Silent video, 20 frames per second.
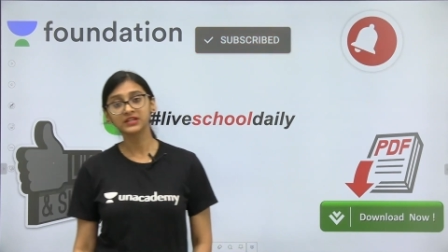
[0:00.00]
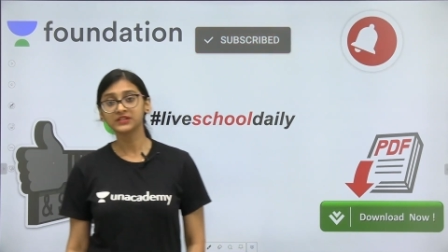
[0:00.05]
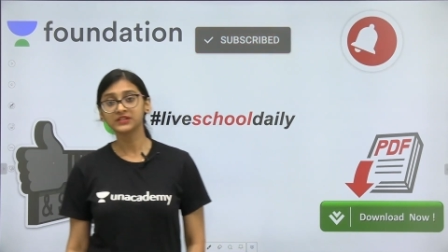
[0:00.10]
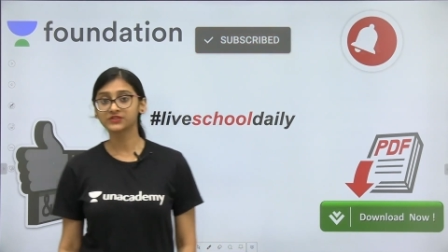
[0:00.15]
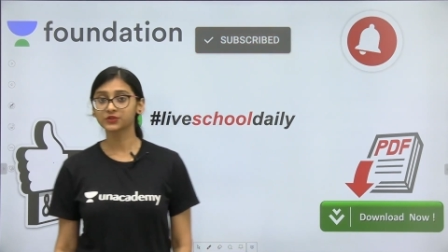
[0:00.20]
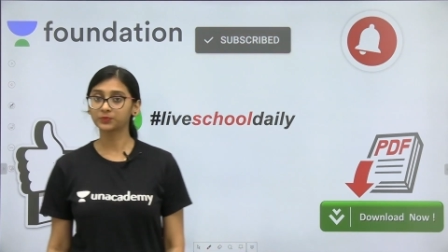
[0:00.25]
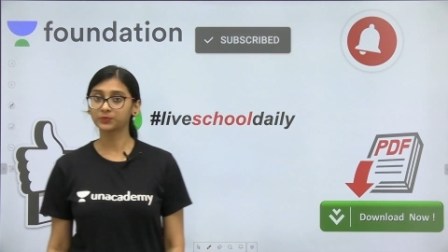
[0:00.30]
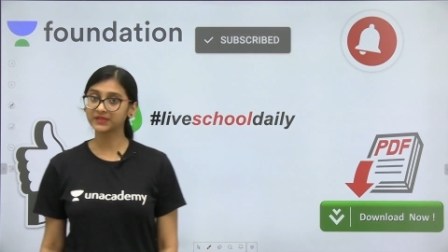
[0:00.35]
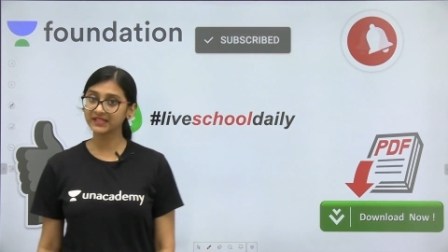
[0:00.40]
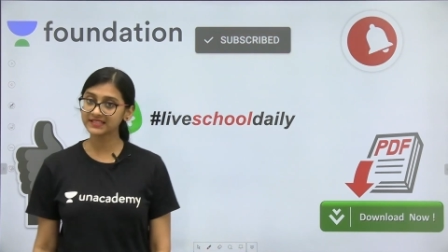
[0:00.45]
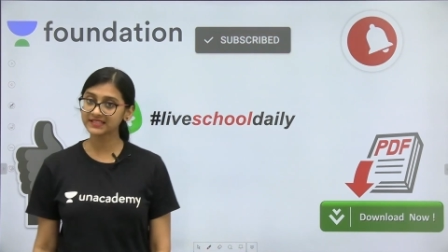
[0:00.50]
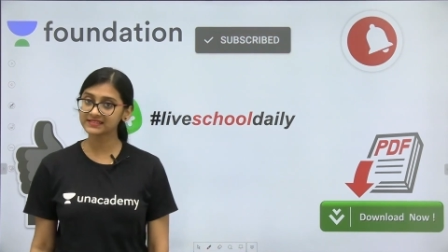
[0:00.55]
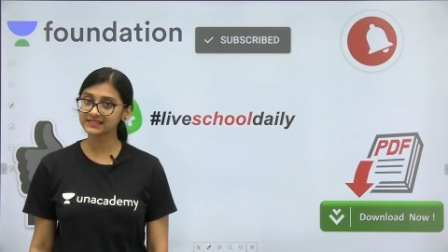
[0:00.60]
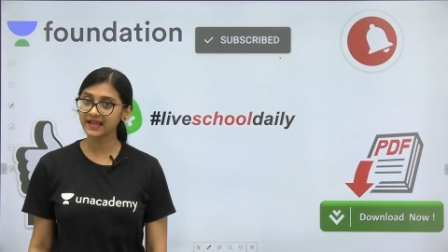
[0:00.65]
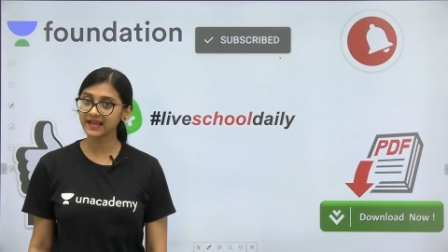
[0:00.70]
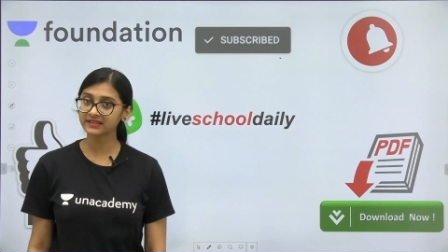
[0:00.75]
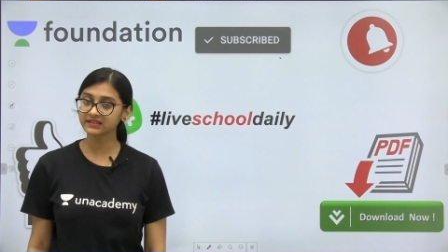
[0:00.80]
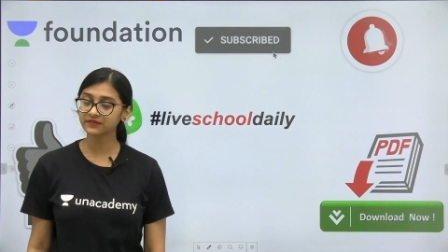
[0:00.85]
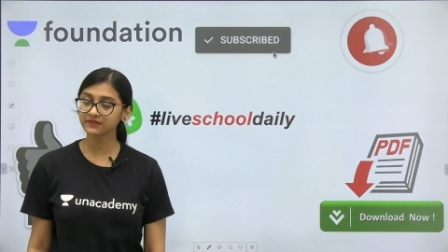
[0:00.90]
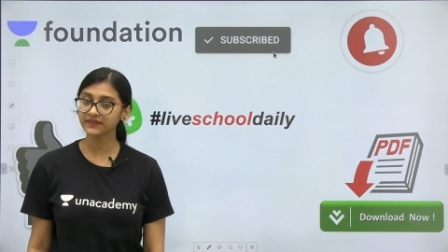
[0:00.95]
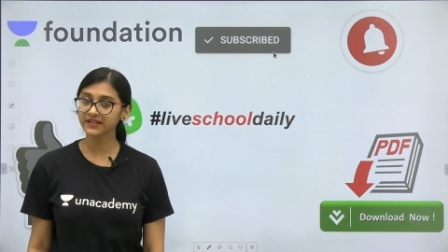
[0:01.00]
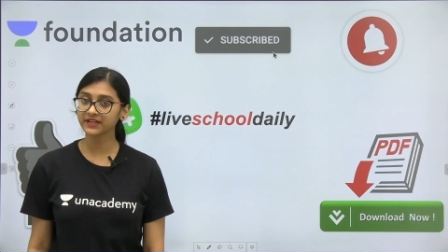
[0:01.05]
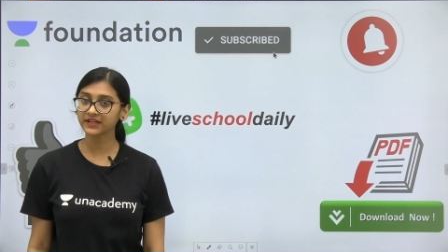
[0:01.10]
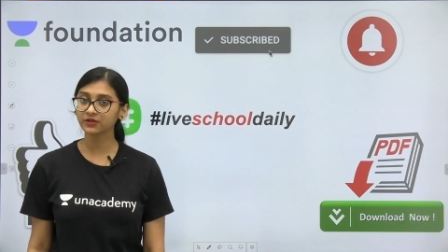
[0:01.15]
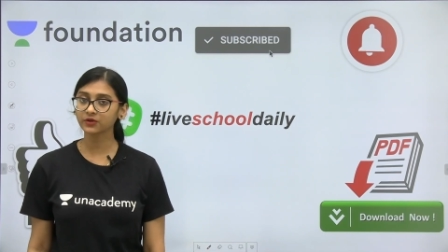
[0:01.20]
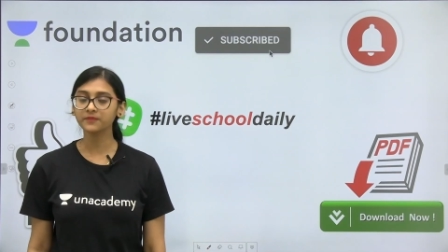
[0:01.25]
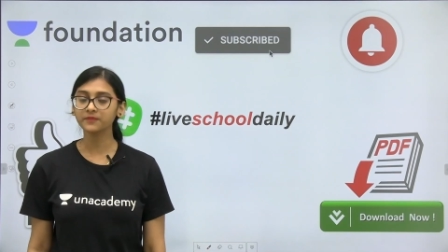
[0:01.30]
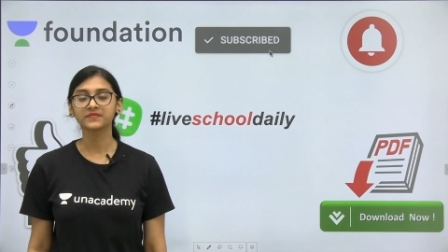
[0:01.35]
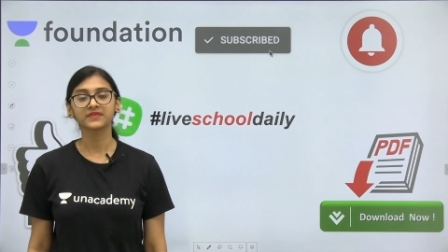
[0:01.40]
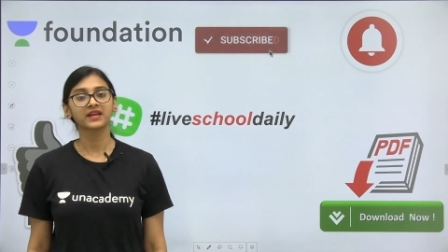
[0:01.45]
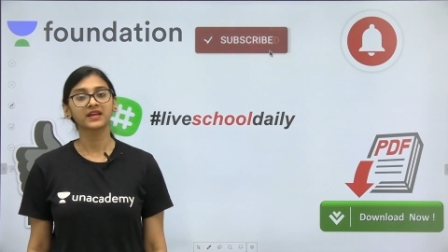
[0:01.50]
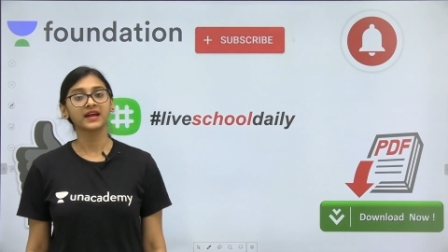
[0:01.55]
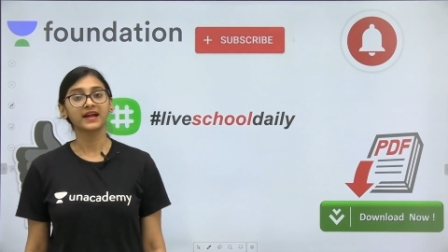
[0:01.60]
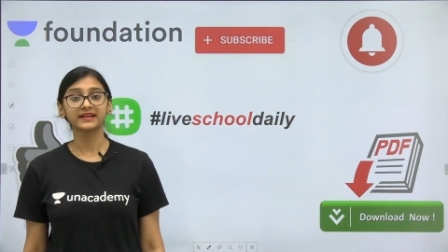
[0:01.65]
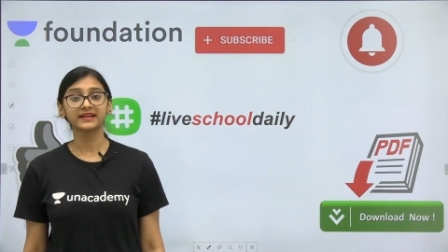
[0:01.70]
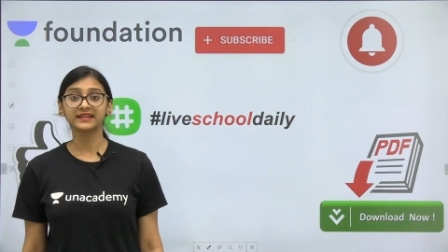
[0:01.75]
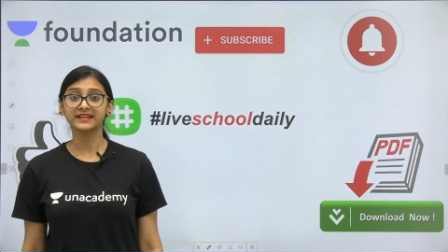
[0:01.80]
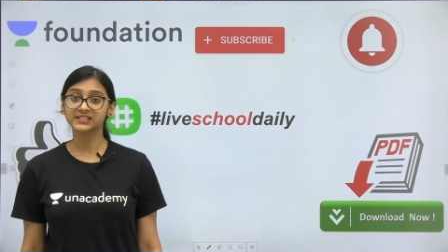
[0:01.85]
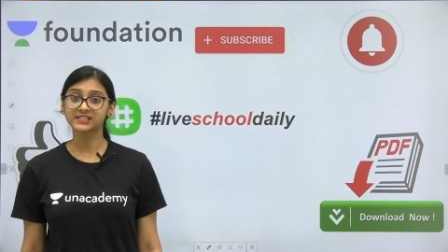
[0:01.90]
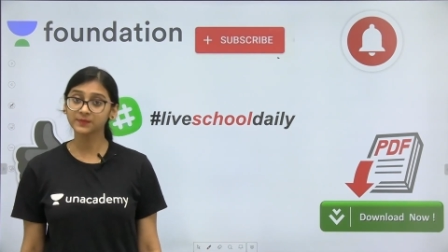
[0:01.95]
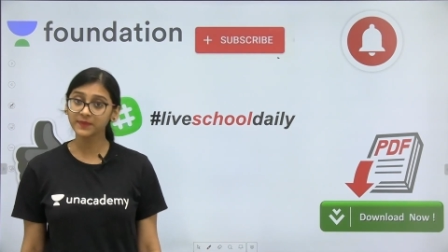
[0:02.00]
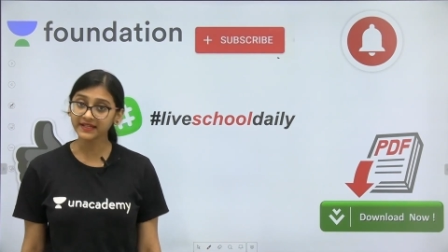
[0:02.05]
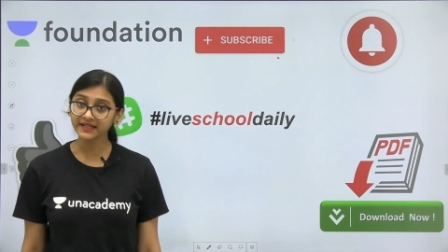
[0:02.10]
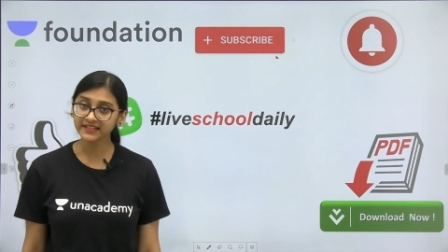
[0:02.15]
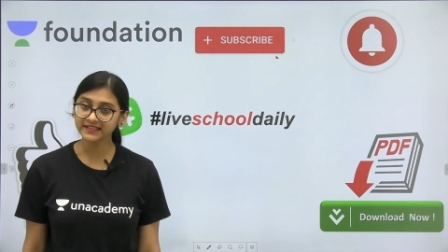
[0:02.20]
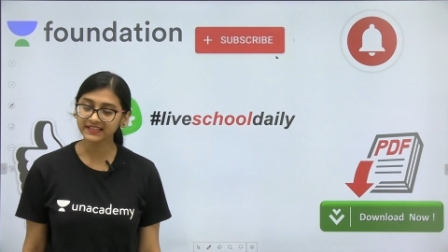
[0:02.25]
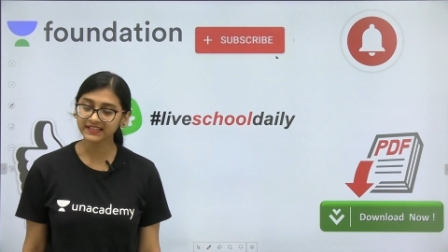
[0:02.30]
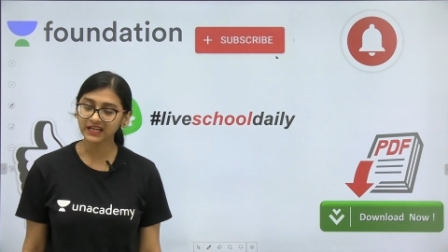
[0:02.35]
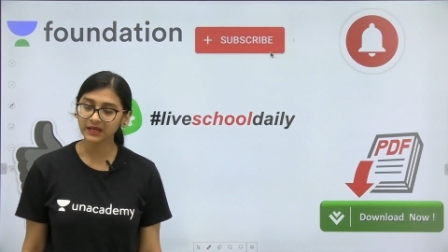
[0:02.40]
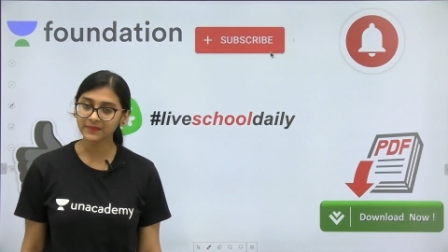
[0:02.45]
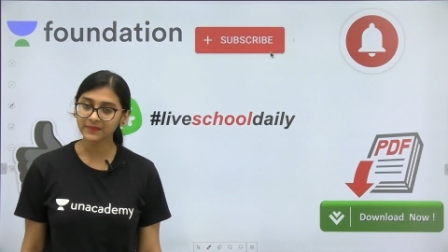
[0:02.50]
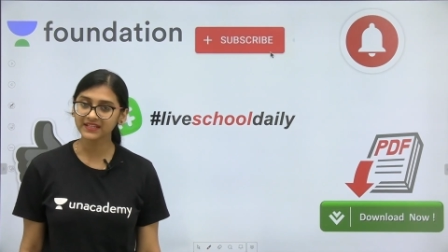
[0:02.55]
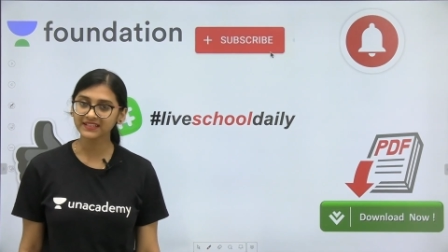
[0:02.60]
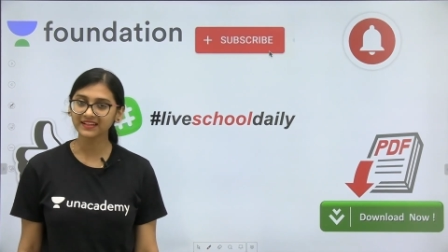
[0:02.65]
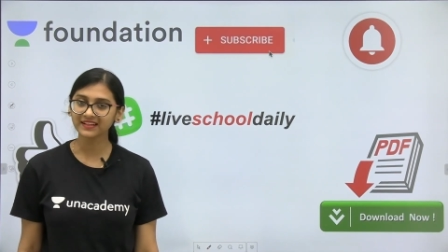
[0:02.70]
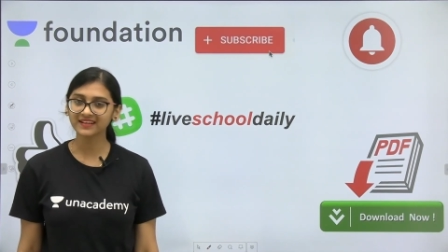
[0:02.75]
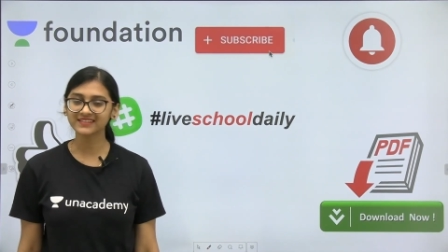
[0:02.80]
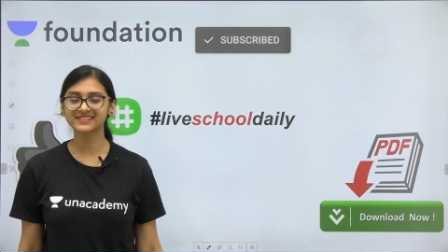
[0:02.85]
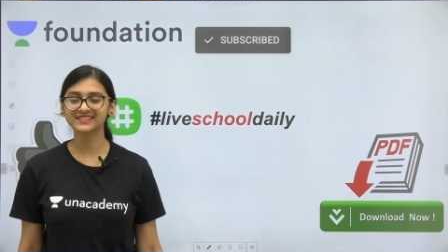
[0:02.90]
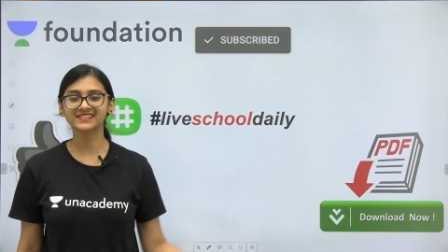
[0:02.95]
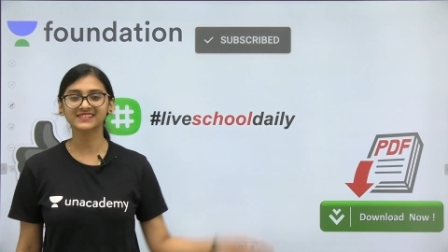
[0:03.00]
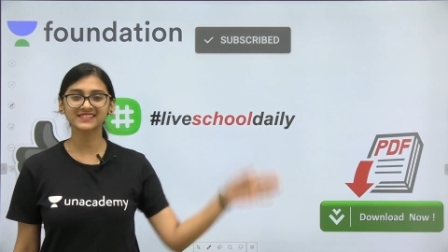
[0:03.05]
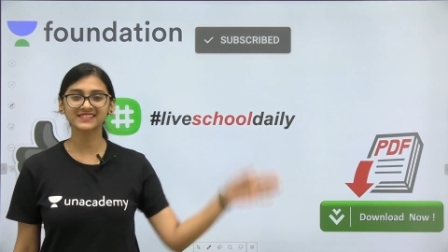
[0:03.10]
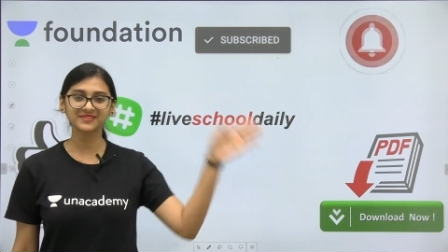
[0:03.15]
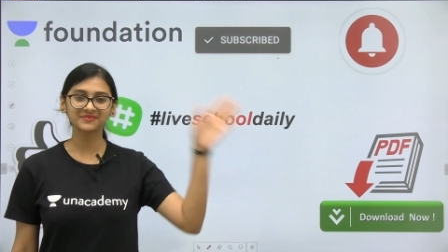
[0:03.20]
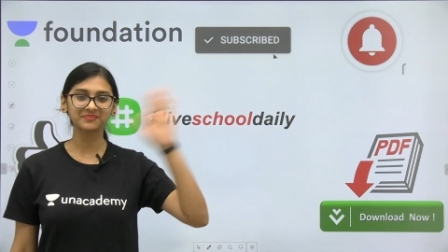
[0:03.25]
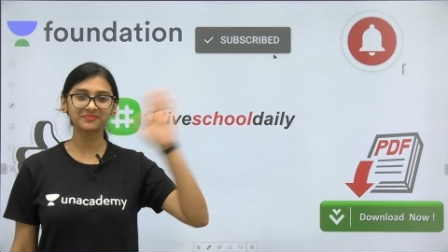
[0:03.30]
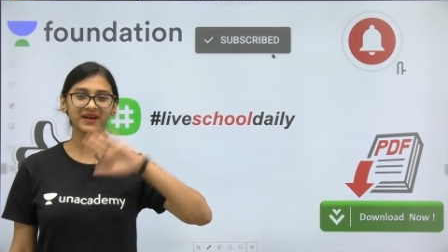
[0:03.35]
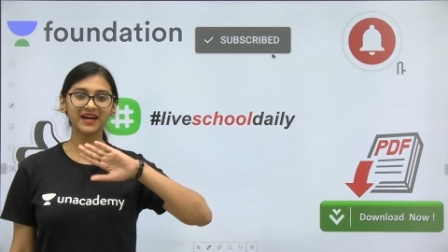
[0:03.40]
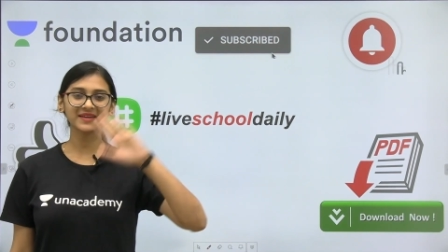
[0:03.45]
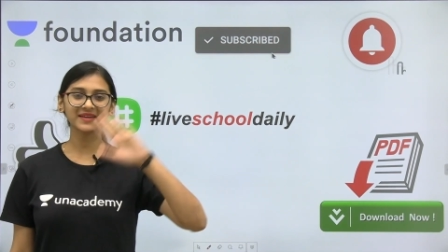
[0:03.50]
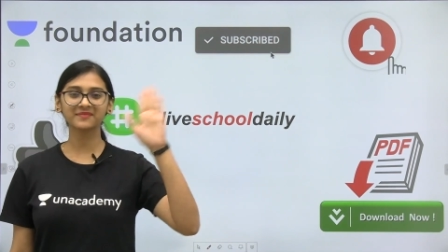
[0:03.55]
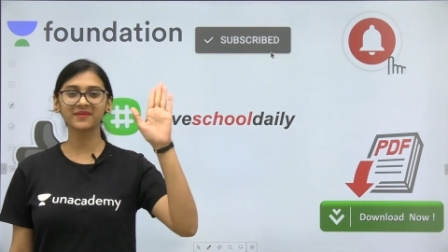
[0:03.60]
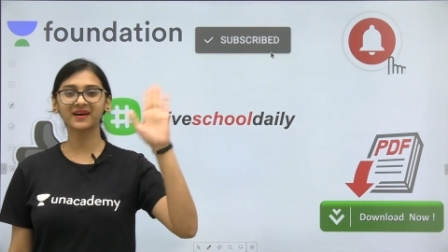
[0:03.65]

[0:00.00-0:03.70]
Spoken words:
So please like the video and let's meet in the coming classes. Bye